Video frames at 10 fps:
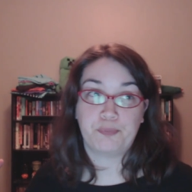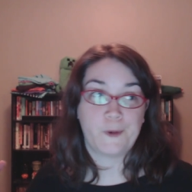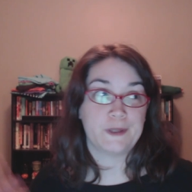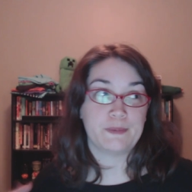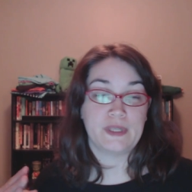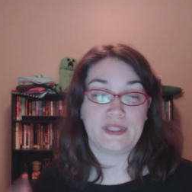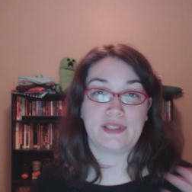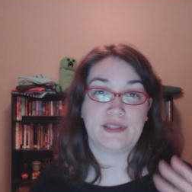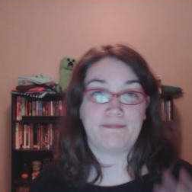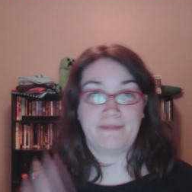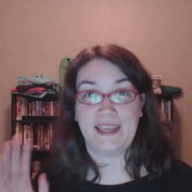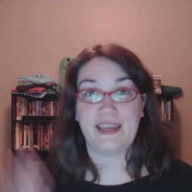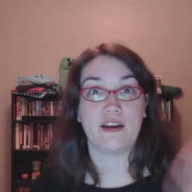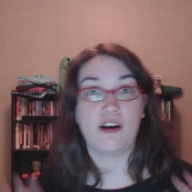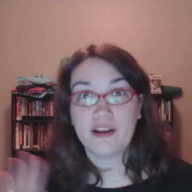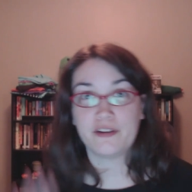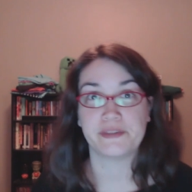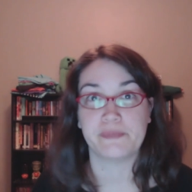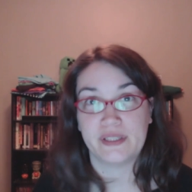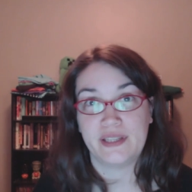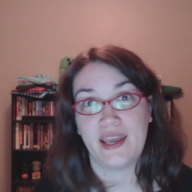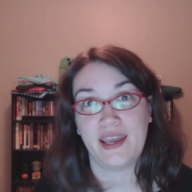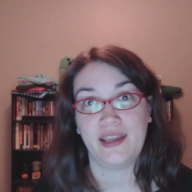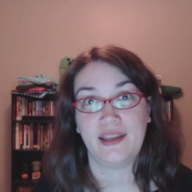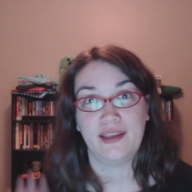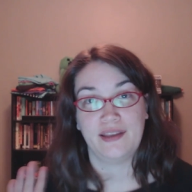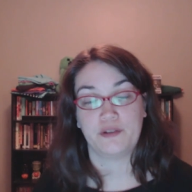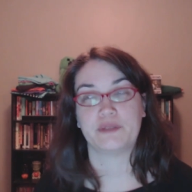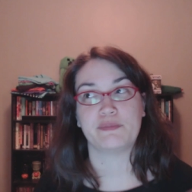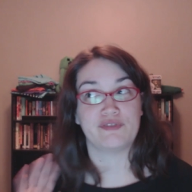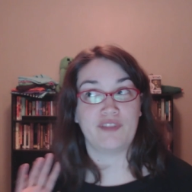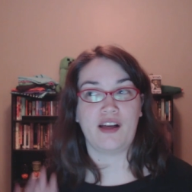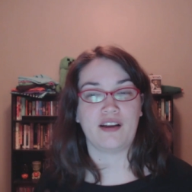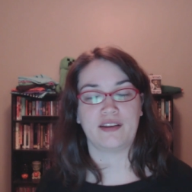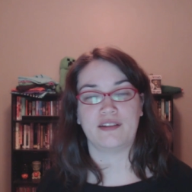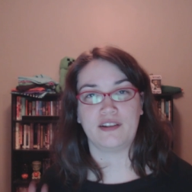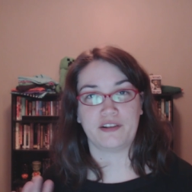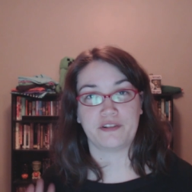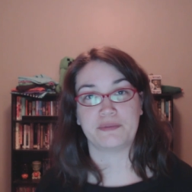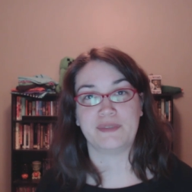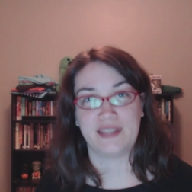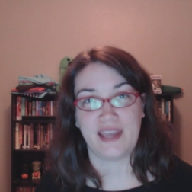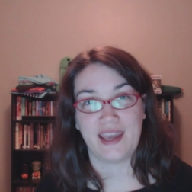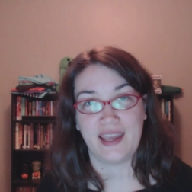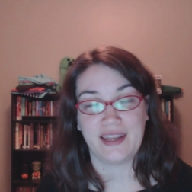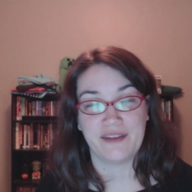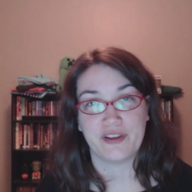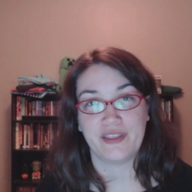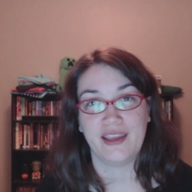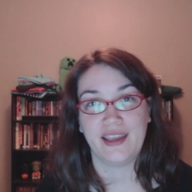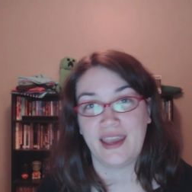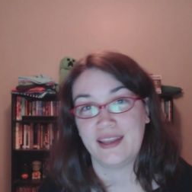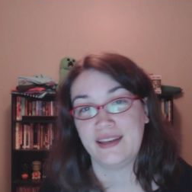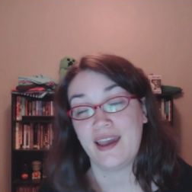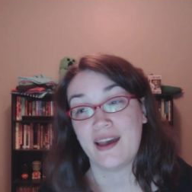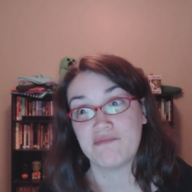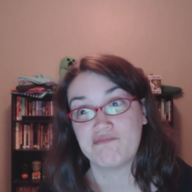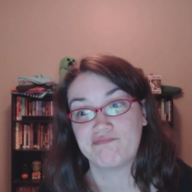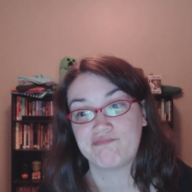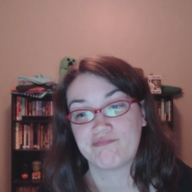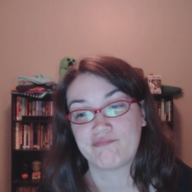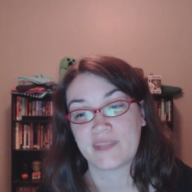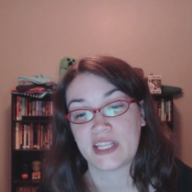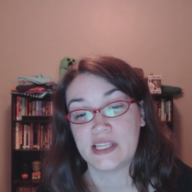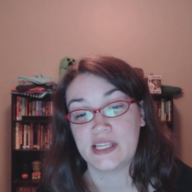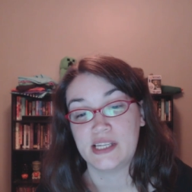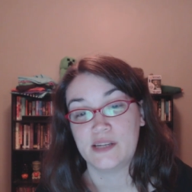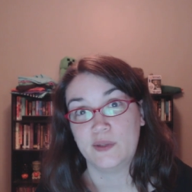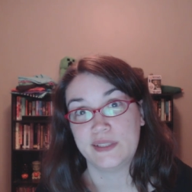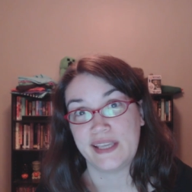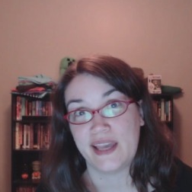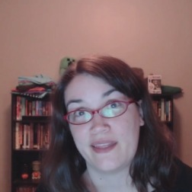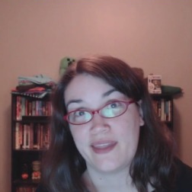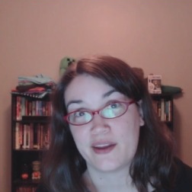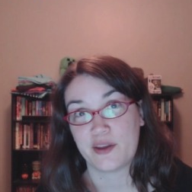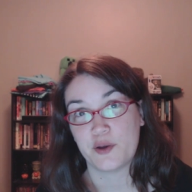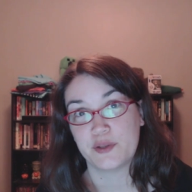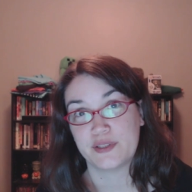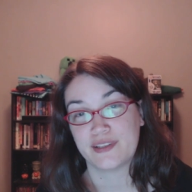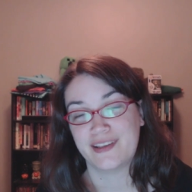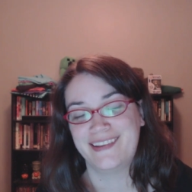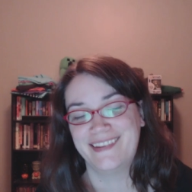Christmas thing on Christmas Day, Christmas vlog on Christmas Day and everything and yeah. We'll see how that goes.